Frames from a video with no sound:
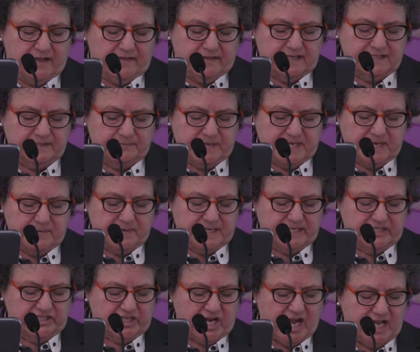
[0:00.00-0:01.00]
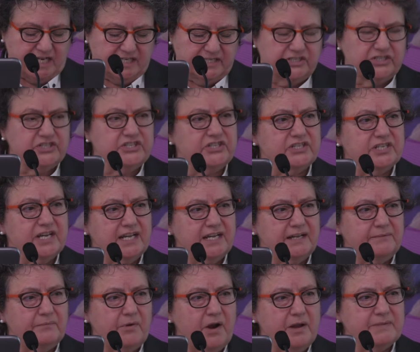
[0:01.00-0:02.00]
There's been a big challenge,
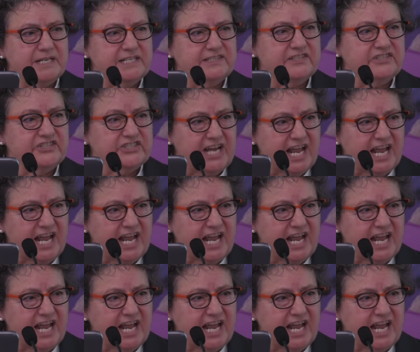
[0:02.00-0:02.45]
Prime Minister's